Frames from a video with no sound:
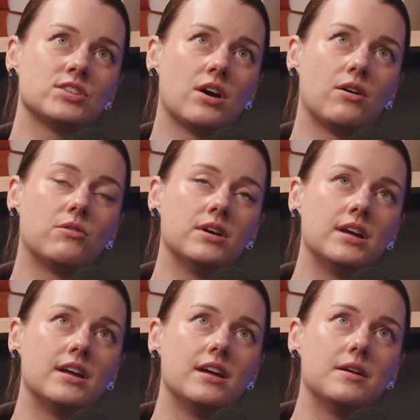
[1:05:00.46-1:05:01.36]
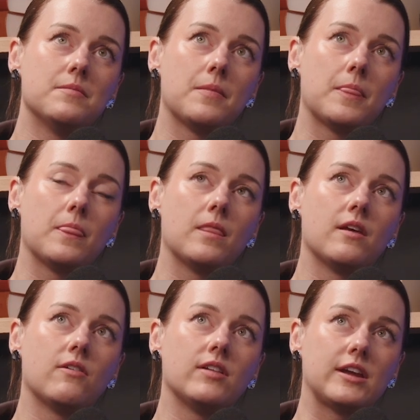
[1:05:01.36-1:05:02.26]
so,
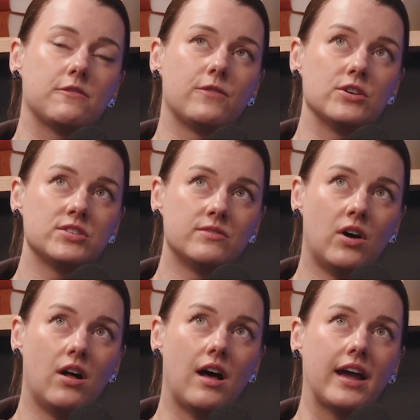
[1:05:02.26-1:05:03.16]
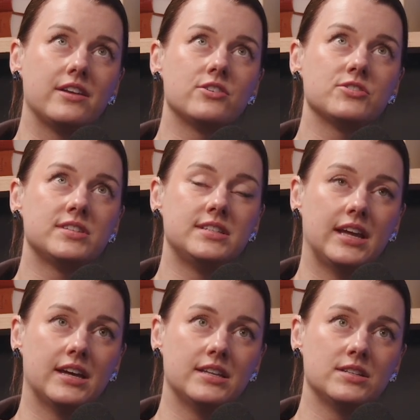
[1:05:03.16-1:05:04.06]
like, first of all, I
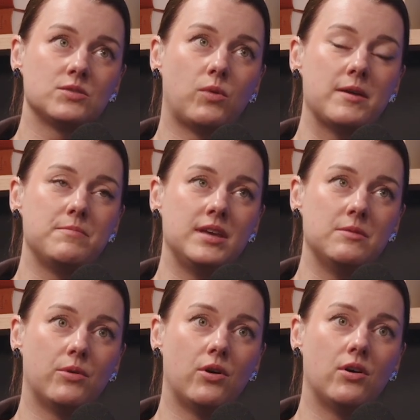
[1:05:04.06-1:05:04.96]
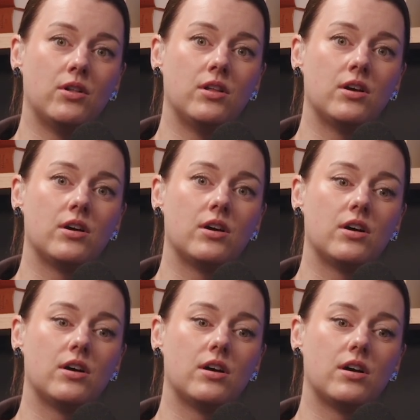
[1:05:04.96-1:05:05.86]
understand why people
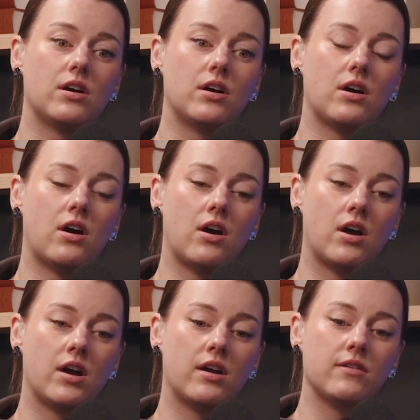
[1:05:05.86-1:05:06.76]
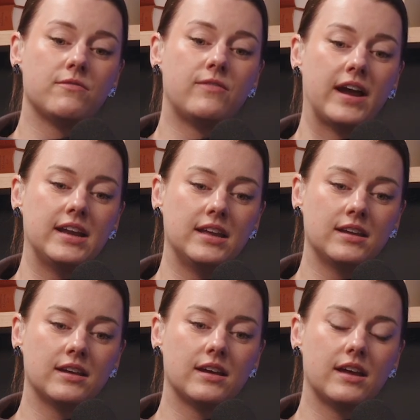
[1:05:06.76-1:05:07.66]
are
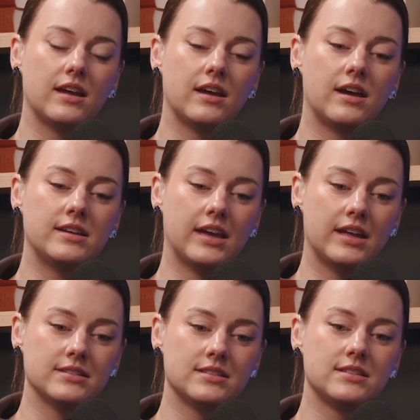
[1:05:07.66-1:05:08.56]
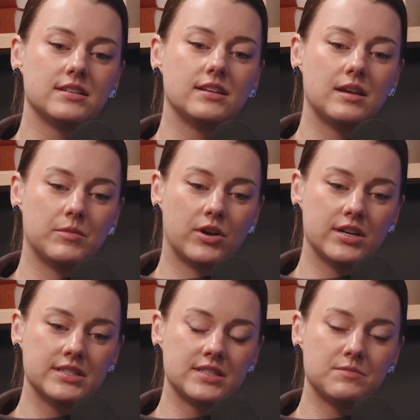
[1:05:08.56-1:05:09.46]
fighting against
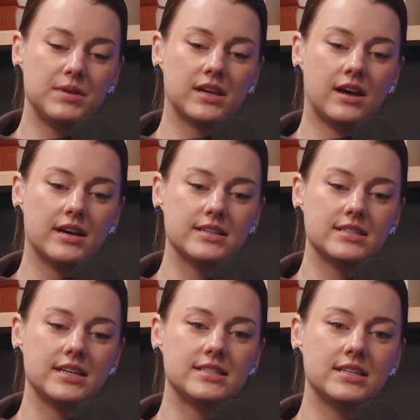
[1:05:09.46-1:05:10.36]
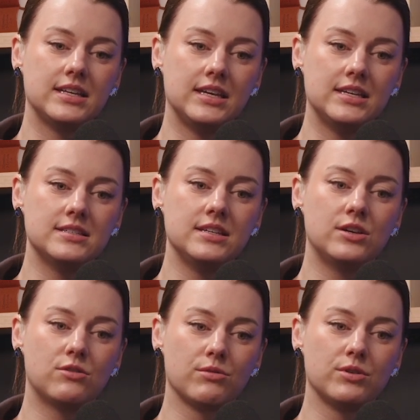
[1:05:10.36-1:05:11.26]
immigrants because it's an easy
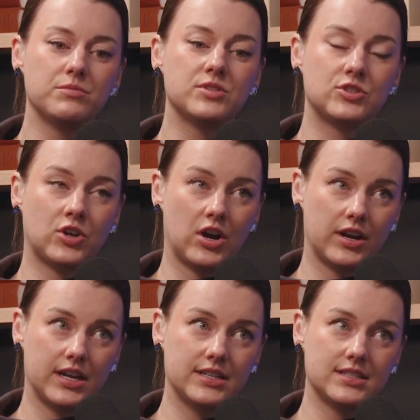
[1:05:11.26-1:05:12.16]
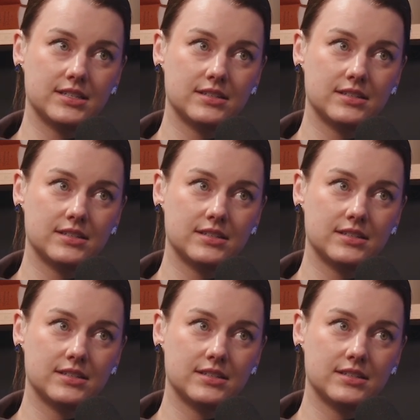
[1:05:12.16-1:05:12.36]
group to target.